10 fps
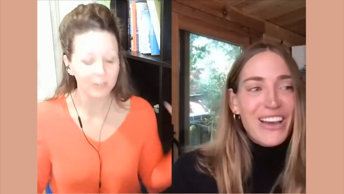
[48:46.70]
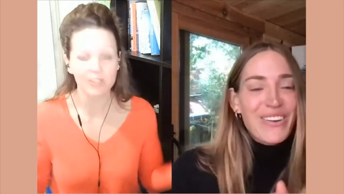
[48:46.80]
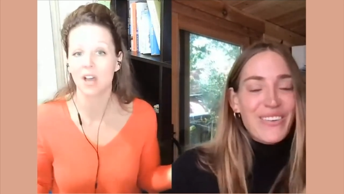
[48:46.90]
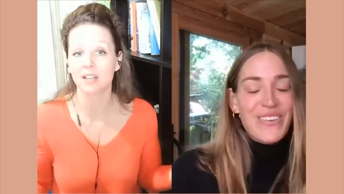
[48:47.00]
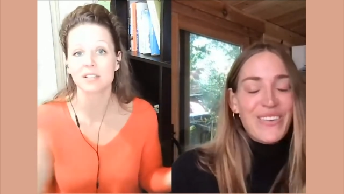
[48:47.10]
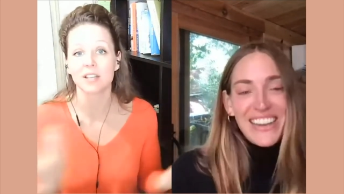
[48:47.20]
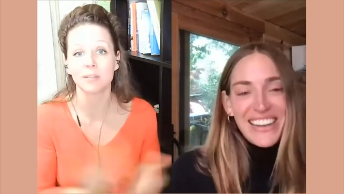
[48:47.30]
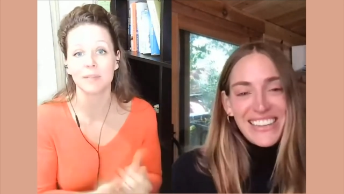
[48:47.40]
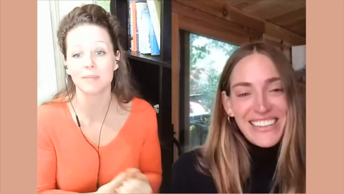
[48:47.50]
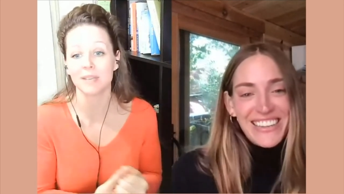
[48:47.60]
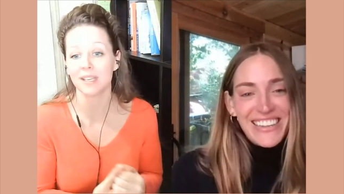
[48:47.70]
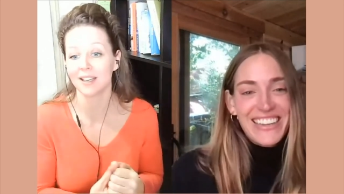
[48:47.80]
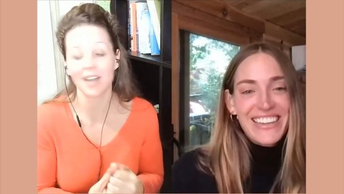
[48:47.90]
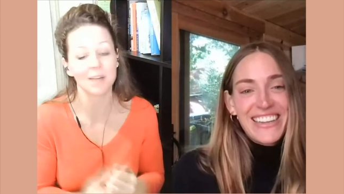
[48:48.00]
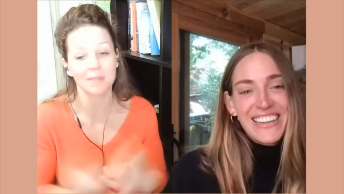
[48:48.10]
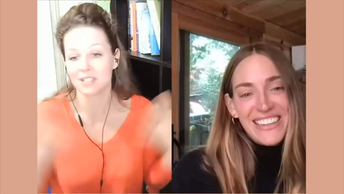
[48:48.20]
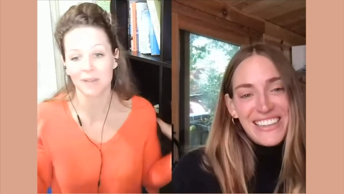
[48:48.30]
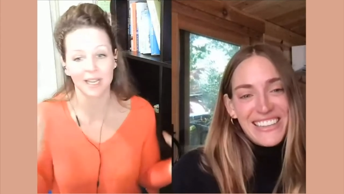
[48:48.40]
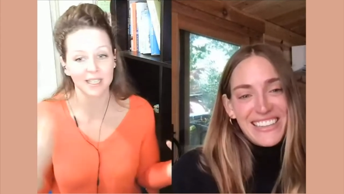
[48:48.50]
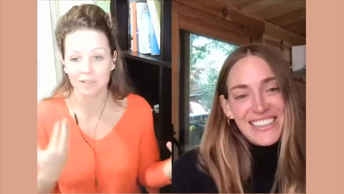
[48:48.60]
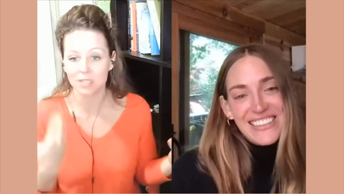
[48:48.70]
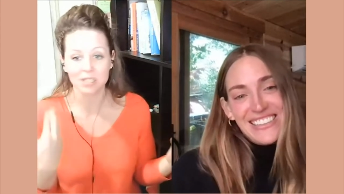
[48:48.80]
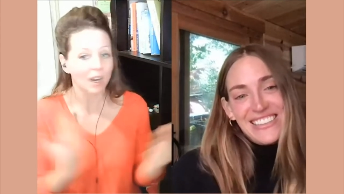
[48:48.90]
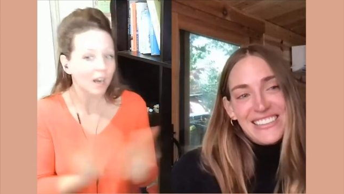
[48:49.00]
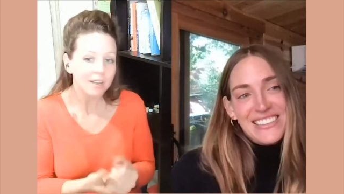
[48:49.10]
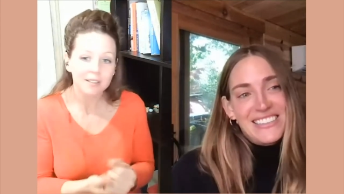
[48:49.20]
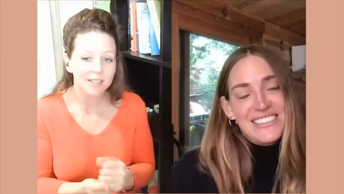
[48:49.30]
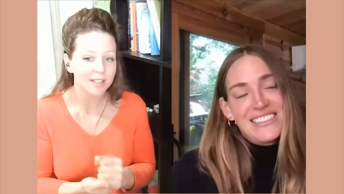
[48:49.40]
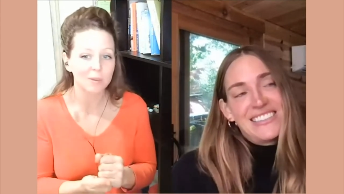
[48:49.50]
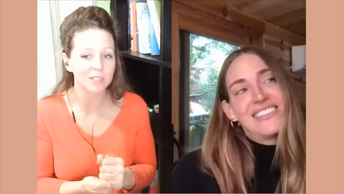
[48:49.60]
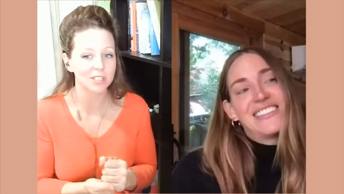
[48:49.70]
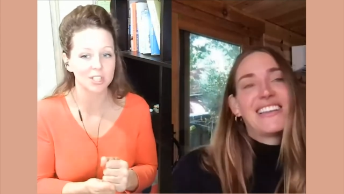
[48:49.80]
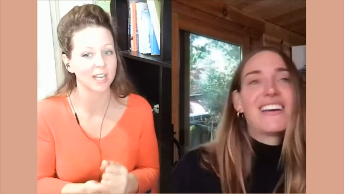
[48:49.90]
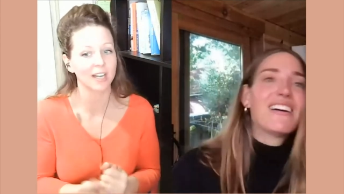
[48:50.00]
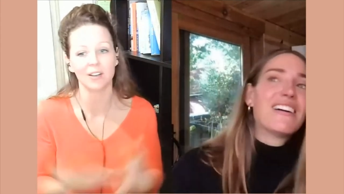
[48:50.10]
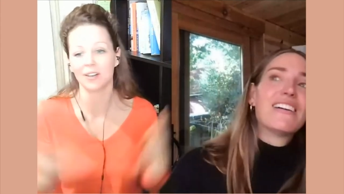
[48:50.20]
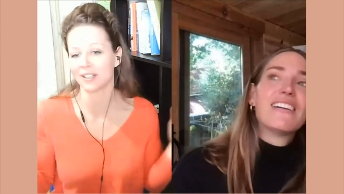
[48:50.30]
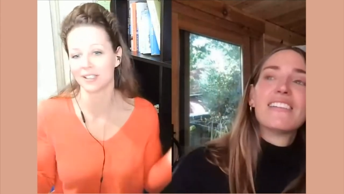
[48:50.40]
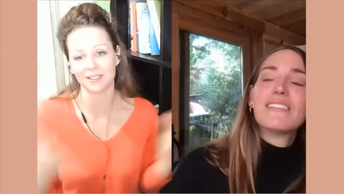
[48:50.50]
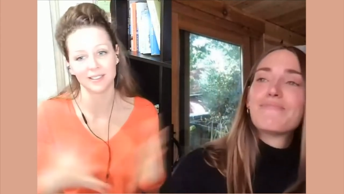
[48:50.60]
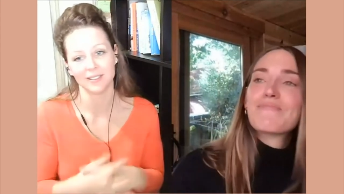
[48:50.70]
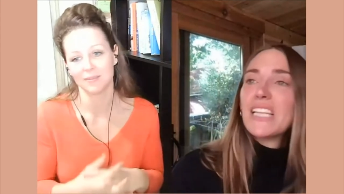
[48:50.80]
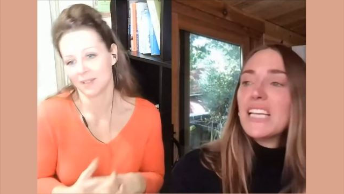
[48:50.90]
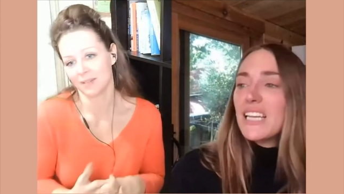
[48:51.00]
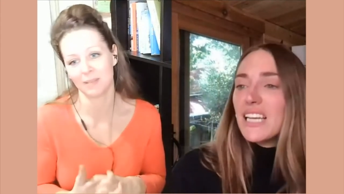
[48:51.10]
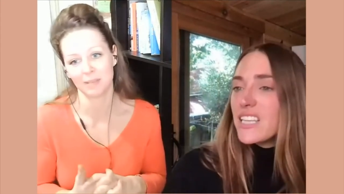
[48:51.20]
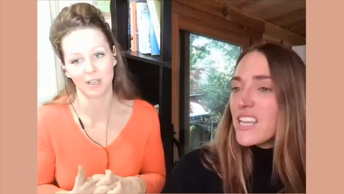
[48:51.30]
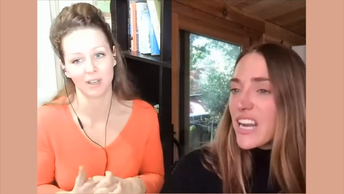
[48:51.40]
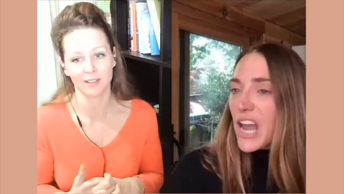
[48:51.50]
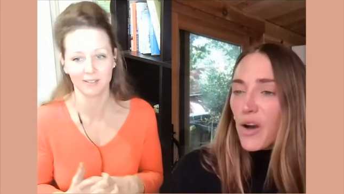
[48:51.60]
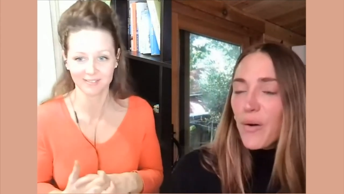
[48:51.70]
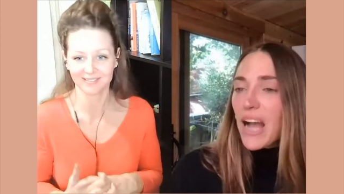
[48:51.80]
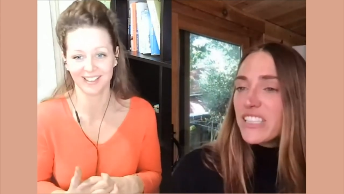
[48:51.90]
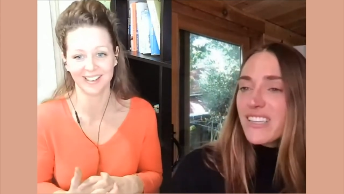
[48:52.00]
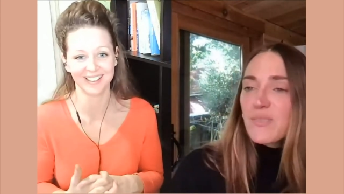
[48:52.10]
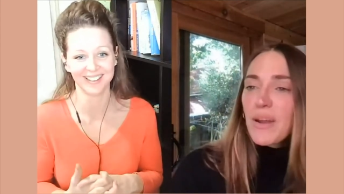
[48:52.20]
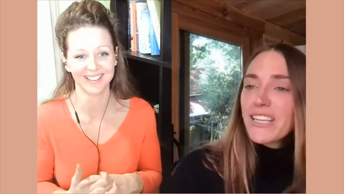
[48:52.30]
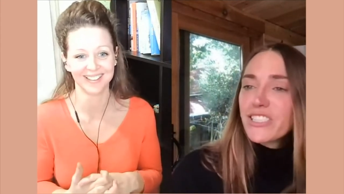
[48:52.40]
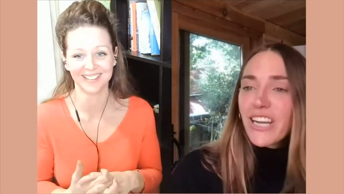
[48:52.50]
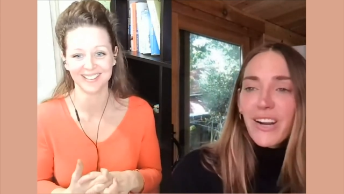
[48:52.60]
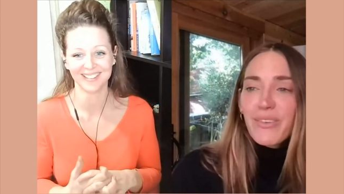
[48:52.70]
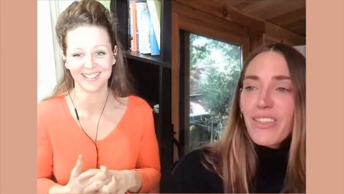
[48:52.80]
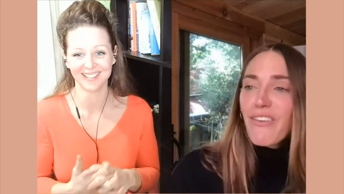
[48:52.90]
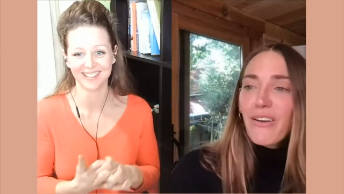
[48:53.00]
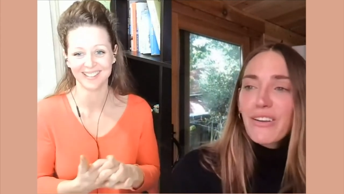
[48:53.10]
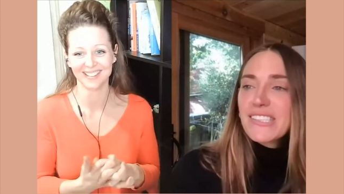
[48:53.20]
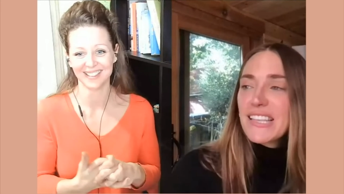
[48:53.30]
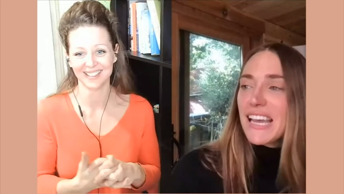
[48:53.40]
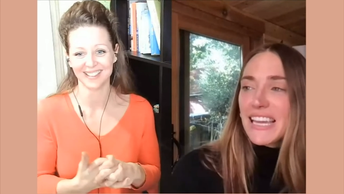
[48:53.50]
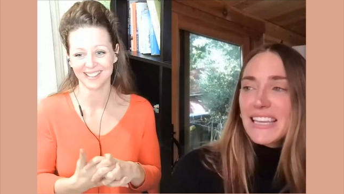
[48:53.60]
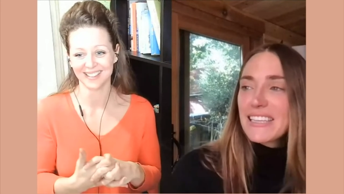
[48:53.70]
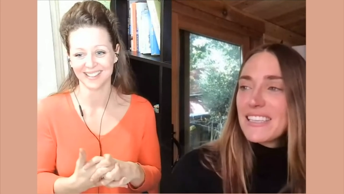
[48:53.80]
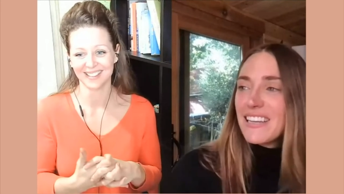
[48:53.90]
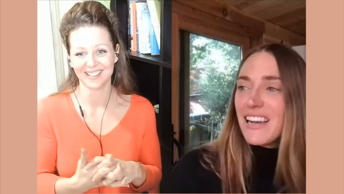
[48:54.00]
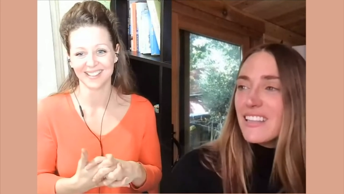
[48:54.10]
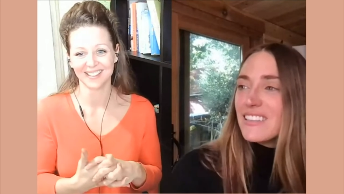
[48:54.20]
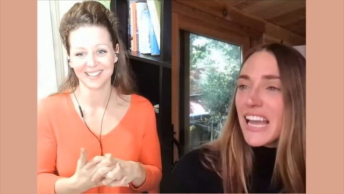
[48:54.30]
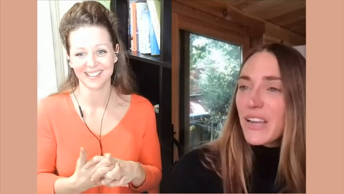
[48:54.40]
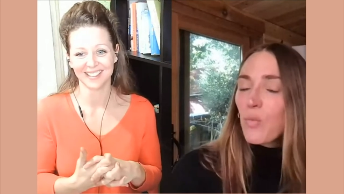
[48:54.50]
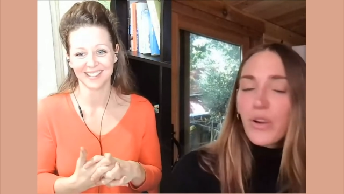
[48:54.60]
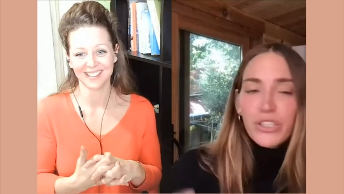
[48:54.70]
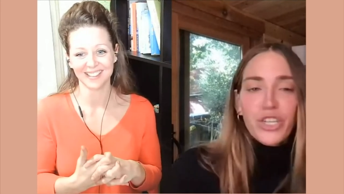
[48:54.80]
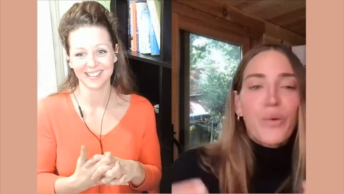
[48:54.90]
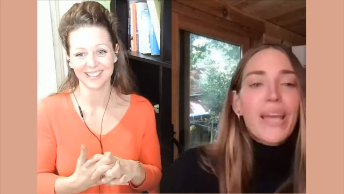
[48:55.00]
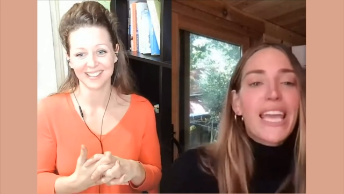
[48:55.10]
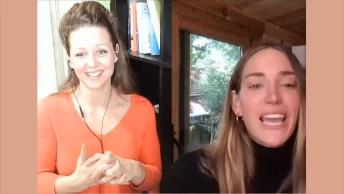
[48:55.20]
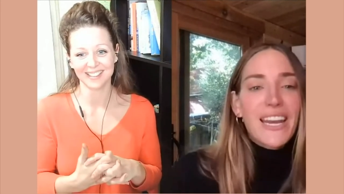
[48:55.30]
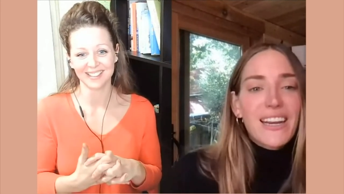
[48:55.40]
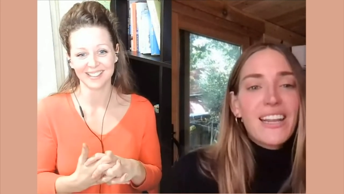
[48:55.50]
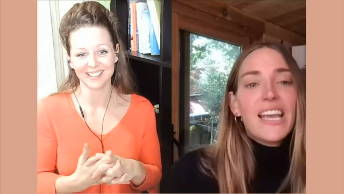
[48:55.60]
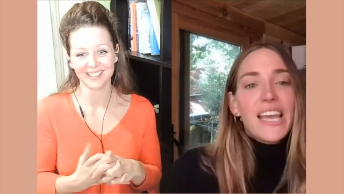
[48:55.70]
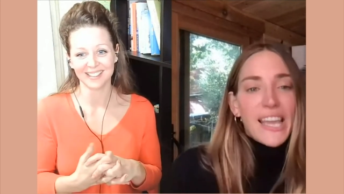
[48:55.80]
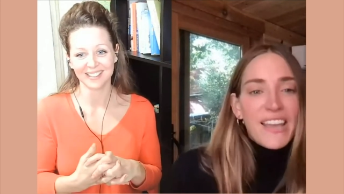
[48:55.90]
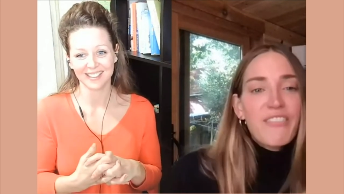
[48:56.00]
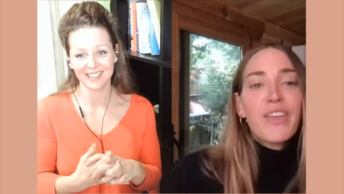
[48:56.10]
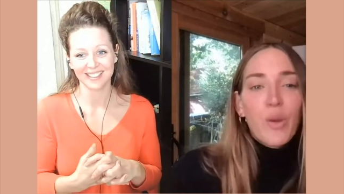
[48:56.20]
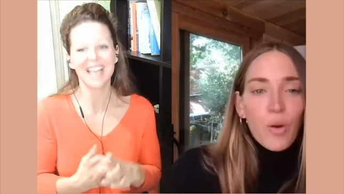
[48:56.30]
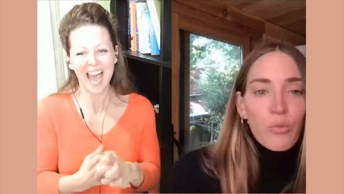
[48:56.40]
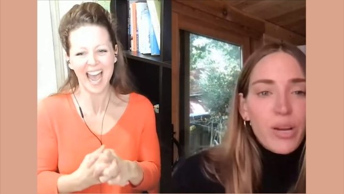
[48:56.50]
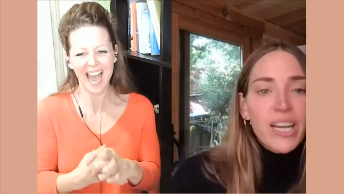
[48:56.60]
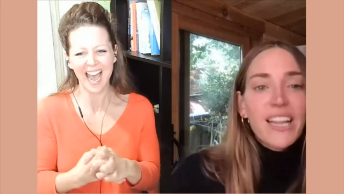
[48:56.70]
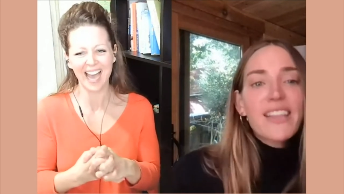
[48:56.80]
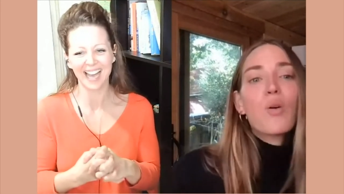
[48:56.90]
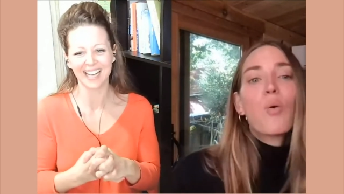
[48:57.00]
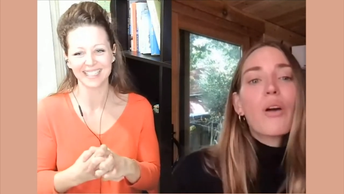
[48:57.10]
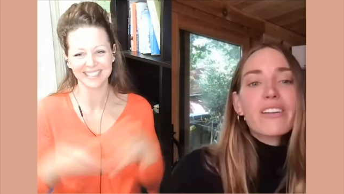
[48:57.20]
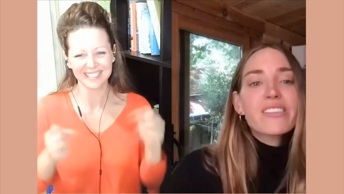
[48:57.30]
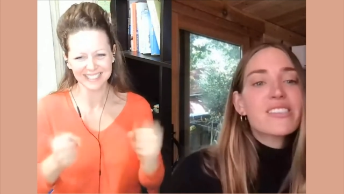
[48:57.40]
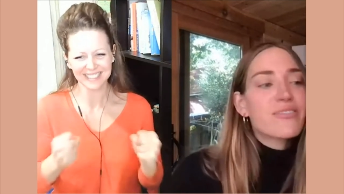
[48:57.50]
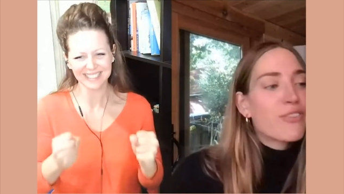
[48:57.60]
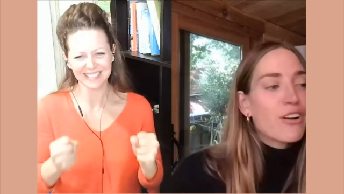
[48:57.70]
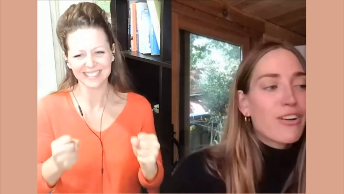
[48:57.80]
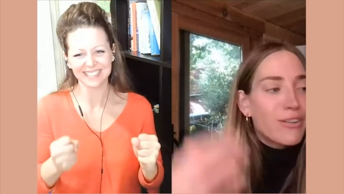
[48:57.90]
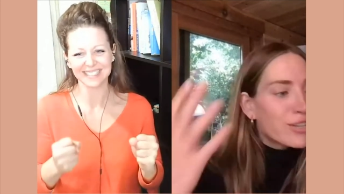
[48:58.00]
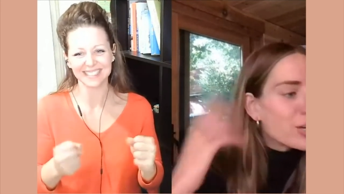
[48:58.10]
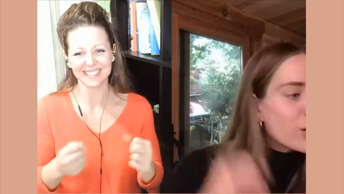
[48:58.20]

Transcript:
Speaker 1: thoughts that are maybe coming to mind, coming to heart that you want to share? Or? Um, maybe not. You know, I just want
Speaker 2: to share with folks like uh, like we're doing it. If you are reading the course for, you